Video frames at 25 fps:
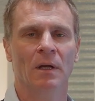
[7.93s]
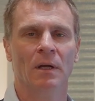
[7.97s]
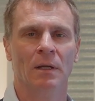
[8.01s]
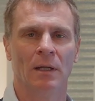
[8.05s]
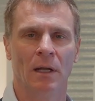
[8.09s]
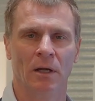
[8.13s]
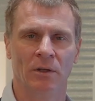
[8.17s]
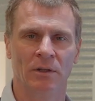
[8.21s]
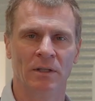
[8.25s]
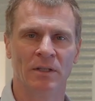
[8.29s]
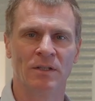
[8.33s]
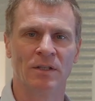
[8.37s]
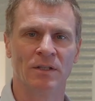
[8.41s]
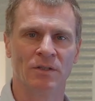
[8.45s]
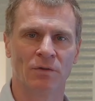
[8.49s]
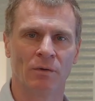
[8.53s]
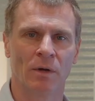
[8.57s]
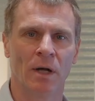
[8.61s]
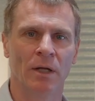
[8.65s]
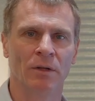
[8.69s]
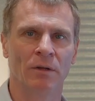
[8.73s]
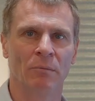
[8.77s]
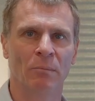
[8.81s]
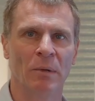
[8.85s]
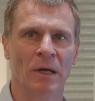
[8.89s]
Now, this is
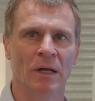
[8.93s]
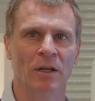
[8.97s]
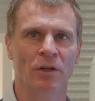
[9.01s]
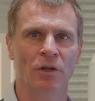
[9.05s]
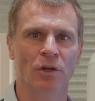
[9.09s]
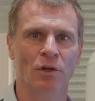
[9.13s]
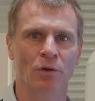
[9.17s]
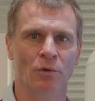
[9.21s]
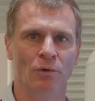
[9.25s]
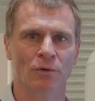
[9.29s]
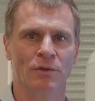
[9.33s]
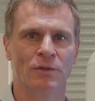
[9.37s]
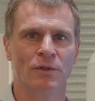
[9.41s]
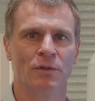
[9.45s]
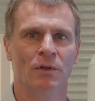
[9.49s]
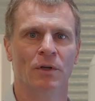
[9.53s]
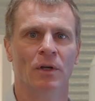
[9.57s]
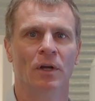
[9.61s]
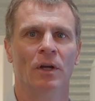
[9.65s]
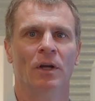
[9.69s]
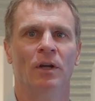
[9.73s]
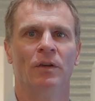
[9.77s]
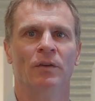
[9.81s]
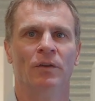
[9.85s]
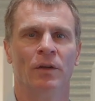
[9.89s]
rather bad news.
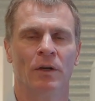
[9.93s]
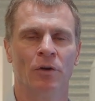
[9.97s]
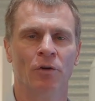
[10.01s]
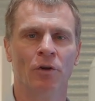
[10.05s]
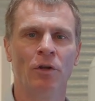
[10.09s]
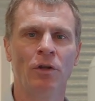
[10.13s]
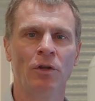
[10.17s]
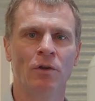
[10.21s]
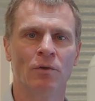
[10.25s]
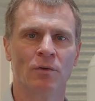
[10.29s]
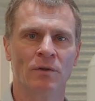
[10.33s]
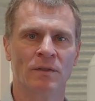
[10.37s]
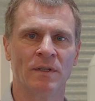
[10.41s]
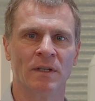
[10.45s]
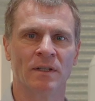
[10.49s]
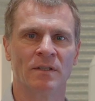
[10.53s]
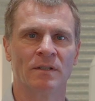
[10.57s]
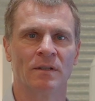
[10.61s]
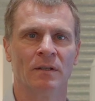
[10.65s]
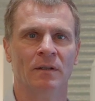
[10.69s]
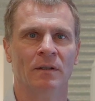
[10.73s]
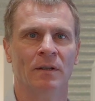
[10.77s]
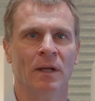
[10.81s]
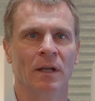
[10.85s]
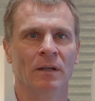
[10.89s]
The good news
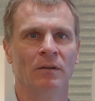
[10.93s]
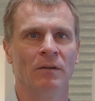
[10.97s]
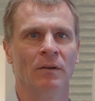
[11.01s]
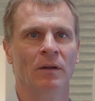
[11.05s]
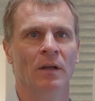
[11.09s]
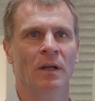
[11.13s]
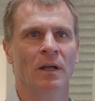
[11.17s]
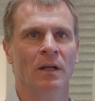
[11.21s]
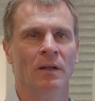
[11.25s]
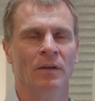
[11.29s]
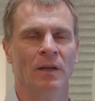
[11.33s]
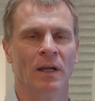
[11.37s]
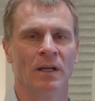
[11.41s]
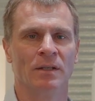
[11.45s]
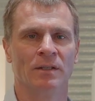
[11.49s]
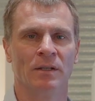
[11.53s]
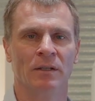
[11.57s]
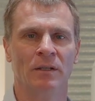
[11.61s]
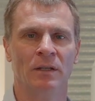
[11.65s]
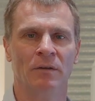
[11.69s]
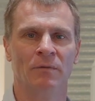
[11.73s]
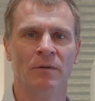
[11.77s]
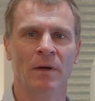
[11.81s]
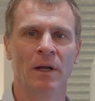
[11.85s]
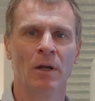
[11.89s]
is that there's a
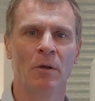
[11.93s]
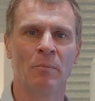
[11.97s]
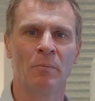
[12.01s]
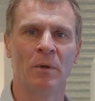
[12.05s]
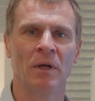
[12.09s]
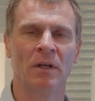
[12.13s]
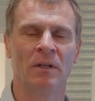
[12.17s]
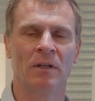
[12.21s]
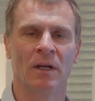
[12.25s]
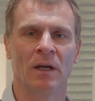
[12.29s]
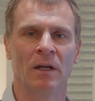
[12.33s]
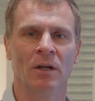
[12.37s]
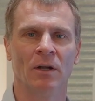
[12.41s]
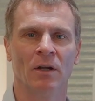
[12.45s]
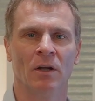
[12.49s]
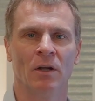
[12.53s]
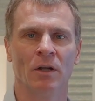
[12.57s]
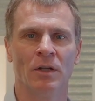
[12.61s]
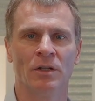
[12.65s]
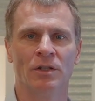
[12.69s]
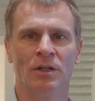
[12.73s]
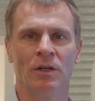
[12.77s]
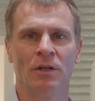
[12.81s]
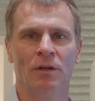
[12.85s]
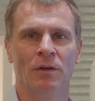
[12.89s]
developing
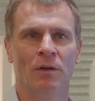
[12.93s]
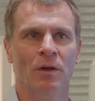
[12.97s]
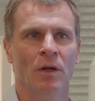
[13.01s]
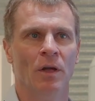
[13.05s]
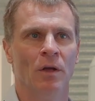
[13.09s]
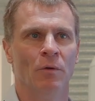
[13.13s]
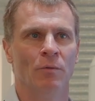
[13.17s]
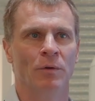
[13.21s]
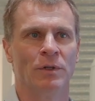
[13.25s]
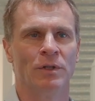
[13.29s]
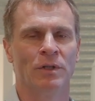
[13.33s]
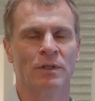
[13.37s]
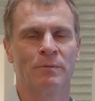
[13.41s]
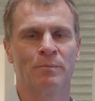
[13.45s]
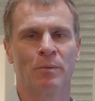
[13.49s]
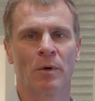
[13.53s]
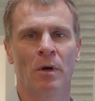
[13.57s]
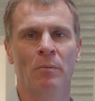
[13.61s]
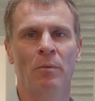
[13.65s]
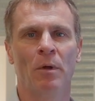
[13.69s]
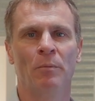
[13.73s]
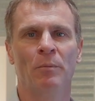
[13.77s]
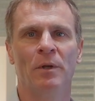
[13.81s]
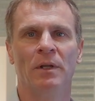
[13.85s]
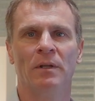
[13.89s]
technology, which is
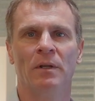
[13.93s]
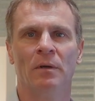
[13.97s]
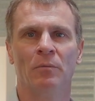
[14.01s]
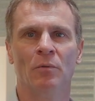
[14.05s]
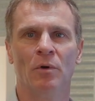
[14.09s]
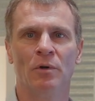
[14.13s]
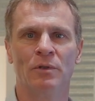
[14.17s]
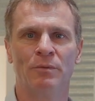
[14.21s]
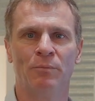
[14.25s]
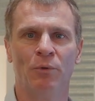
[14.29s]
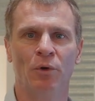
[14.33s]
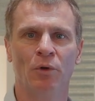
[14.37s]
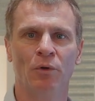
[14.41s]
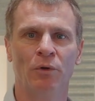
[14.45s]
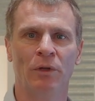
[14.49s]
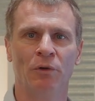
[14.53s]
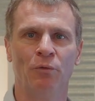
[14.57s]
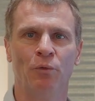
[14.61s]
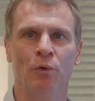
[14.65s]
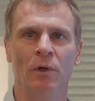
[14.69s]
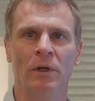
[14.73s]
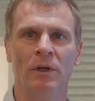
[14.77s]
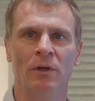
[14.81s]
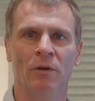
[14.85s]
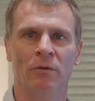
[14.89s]
probably the most
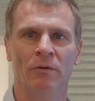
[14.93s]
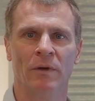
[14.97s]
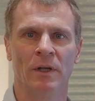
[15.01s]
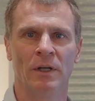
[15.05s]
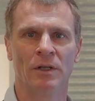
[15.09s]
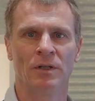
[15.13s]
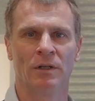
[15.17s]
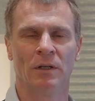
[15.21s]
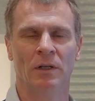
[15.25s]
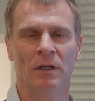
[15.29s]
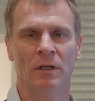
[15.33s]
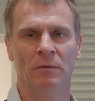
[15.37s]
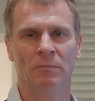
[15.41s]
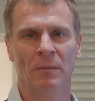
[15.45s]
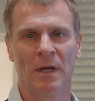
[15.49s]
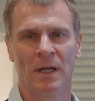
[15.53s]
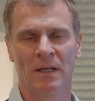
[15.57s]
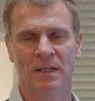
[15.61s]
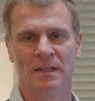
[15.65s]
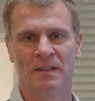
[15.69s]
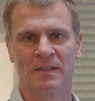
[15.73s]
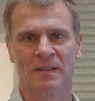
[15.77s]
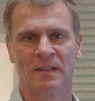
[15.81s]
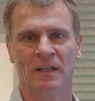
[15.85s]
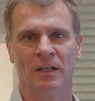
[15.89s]
beautiful innovation in
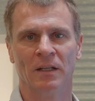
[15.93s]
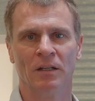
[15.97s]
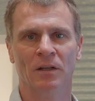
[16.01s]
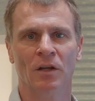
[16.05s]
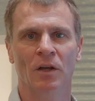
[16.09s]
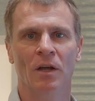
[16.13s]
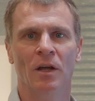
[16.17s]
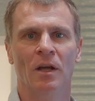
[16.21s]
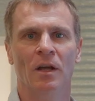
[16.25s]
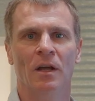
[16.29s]
medicine.